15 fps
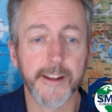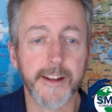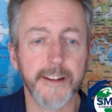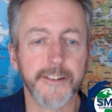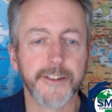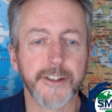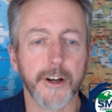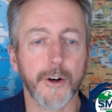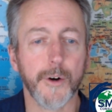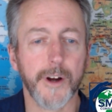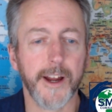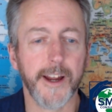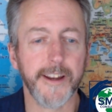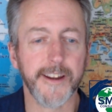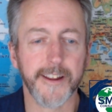So,
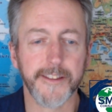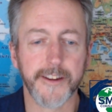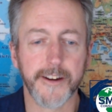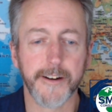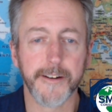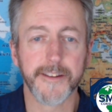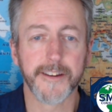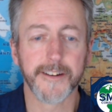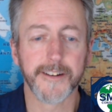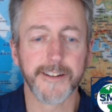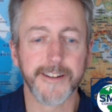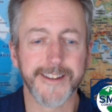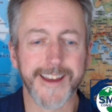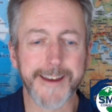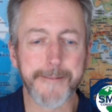and
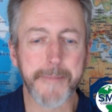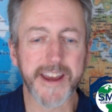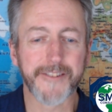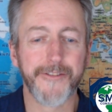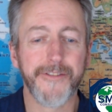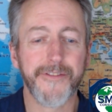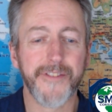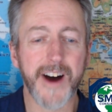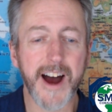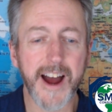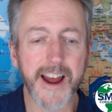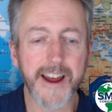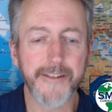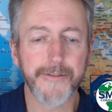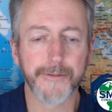they make
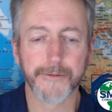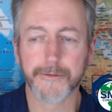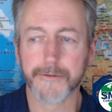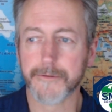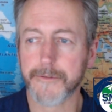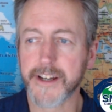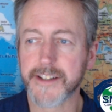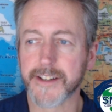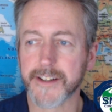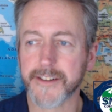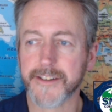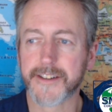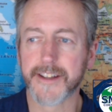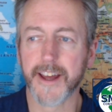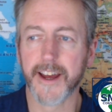5
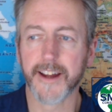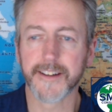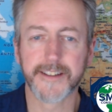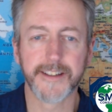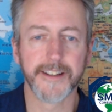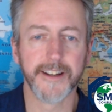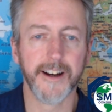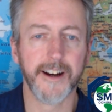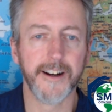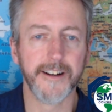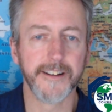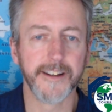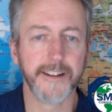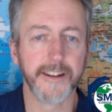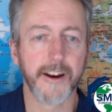reasons that
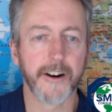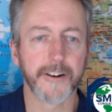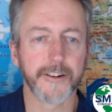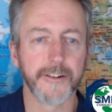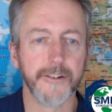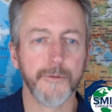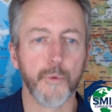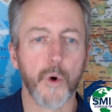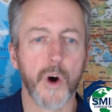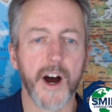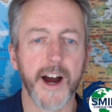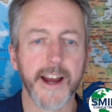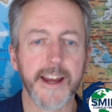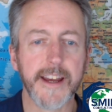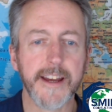in the article
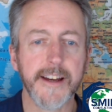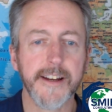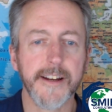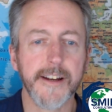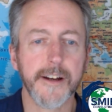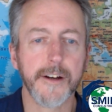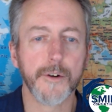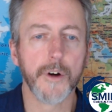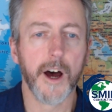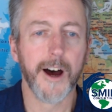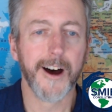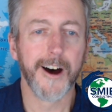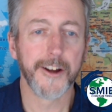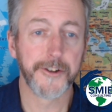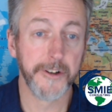why
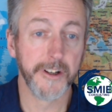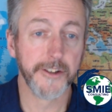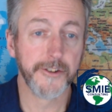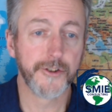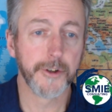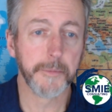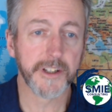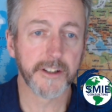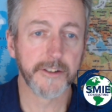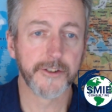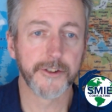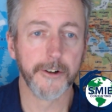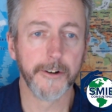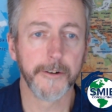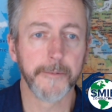Australians should be
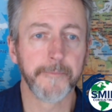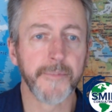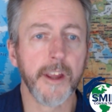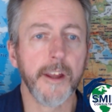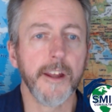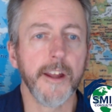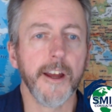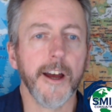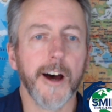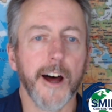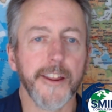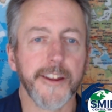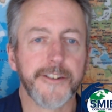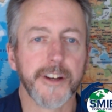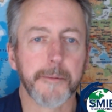concerned.
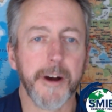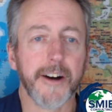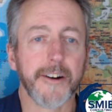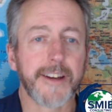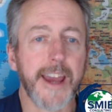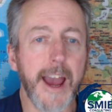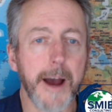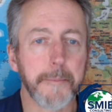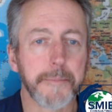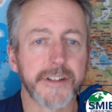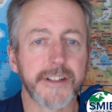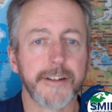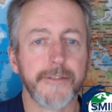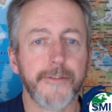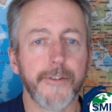They talk about
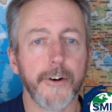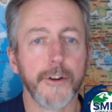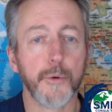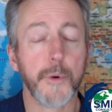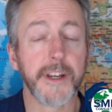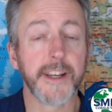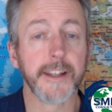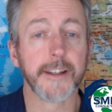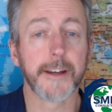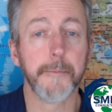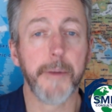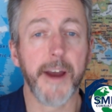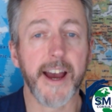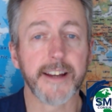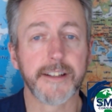caps further weaken the
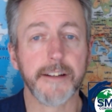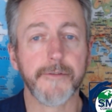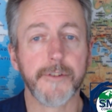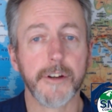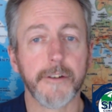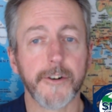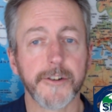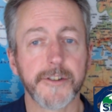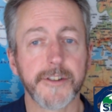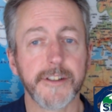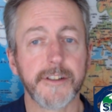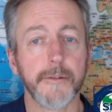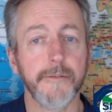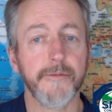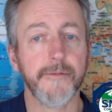capacity of universities
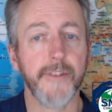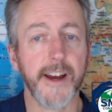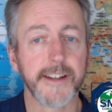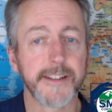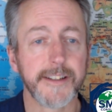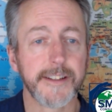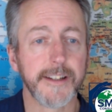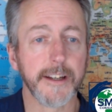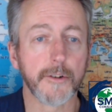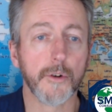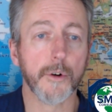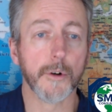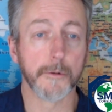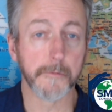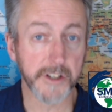to invest in
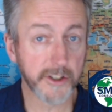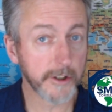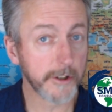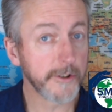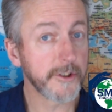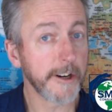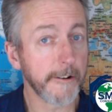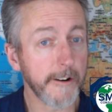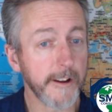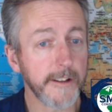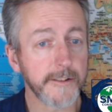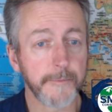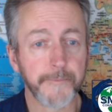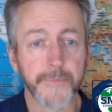core research areas